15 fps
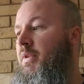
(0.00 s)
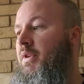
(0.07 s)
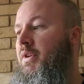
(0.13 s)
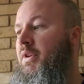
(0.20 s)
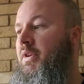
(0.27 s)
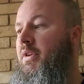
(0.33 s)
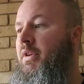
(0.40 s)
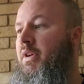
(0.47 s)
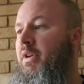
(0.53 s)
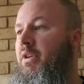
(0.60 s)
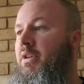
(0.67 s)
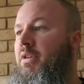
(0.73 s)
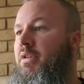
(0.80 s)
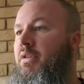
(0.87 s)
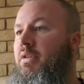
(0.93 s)

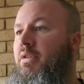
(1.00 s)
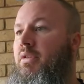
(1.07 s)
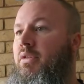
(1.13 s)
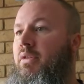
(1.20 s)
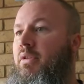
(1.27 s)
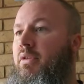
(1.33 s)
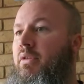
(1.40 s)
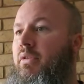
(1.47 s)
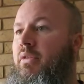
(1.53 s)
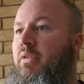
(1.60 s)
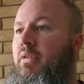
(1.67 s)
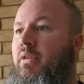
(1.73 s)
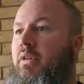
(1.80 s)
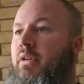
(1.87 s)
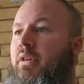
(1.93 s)

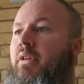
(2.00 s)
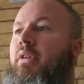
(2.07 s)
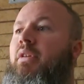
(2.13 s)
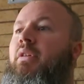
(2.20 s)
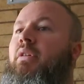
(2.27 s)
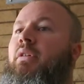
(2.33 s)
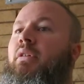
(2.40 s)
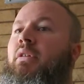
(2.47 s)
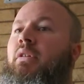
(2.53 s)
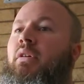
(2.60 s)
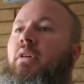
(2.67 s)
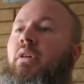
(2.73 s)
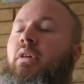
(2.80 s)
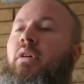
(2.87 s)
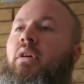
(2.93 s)
Yesterday
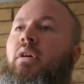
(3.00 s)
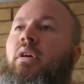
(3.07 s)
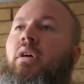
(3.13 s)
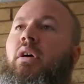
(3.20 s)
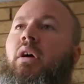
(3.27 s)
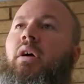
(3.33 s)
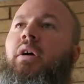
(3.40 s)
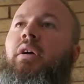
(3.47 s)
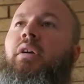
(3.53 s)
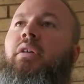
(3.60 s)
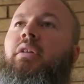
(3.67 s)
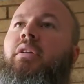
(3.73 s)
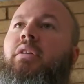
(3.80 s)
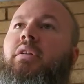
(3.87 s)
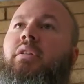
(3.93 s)
I
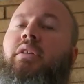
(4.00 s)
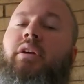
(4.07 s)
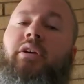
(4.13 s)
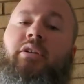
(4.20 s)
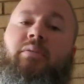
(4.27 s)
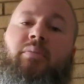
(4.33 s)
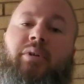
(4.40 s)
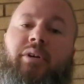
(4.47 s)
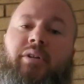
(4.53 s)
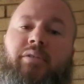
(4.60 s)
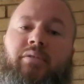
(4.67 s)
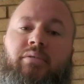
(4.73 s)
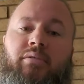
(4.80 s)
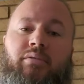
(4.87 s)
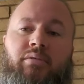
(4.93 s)
did a test
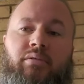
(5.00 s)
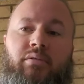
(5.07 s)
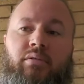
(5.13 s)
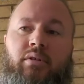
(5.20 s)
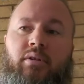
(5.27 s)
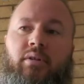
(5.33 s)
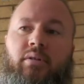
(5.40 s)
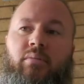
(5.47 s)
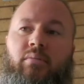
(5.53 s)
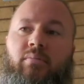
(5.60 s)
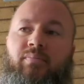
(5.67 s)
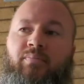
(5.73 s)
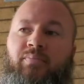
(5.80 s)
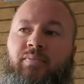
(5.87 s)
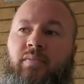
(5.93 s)
panel.
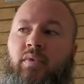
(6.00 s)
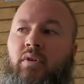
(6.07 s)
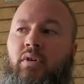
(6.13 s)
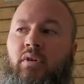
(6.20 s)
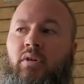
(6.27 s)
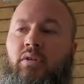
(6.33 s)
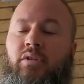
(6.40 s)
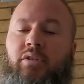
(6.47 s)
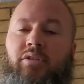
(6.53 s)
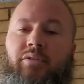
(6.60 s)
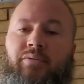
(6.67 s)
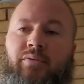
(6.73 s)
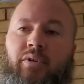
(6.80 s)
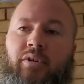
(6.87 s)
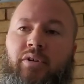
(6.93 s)
Just the
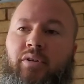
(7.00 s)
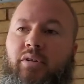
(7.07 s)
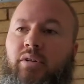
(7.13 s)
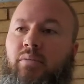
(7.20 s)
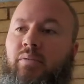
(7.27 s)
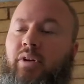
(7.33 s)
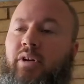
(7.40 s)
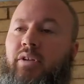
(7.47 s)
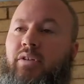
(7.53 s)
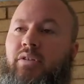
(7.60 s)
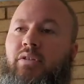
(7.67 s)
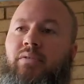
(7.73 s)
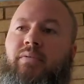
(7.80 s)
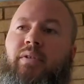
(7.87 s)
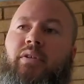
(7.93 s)
front
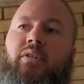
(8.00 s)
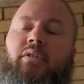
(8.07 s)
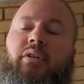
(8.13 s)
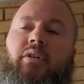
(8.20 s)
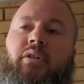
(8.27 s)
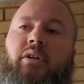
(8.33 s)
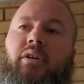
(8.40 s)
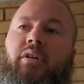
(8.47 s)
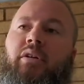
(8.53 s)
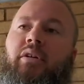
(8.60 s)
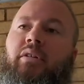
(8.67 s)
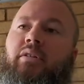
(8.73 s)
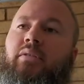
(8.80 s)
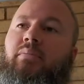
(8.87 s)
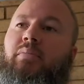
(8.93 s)
passenger fender
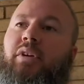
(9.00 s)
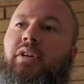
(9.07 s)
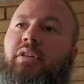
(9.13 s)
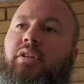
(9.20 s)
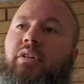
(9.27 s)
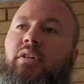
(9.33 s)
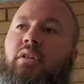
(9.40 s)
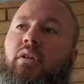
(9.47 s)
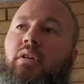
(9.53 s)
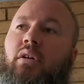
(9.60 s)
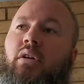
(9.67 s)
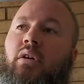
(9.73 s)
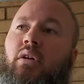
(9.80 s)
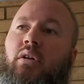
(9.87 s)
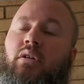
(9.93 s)
I painted
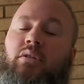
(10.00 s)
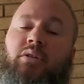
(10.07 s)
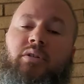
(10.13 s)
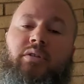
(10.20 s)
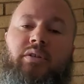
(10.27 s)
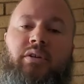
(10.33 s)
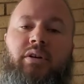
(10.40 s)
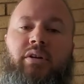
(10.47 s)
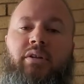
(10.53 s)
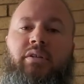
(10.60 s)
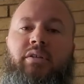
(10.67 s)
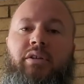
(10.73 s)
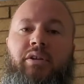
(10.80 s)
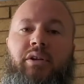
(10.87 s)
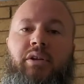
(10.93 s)
just to kind of
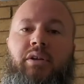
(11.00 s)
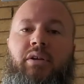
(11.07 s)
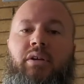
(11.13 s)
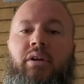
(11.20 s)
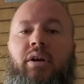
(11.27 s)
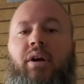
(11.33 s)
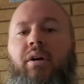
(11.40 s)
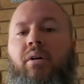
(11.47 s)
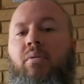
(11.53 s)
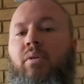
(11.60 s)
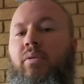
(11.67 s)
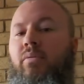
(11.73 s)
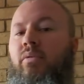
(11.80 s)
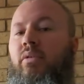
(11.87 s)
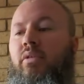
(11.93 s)
see how
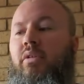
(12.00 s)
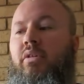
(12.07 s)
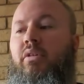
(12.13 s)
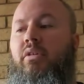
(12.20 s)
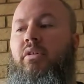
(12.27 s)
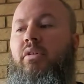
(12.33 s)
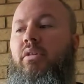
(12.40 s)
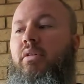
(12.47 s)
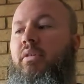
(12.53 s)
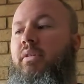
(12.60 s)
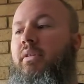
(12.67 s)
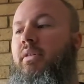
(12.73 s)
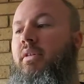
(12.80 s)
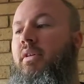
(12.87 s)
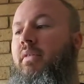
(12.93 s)
it would look,
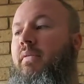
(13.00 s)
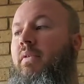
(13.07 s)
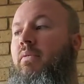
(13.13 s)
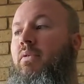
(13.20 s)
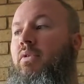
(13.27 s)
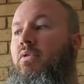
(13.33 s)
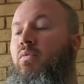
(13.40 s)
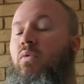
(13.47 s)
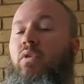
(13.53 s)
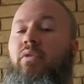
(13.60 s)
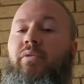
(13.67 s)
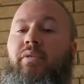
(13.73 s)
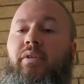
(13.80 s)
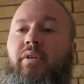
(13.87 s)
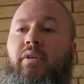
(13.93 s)
if it was
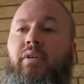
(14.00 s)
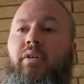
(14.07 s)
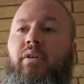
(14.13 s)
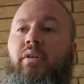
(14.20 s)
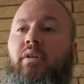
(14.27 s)
worth it.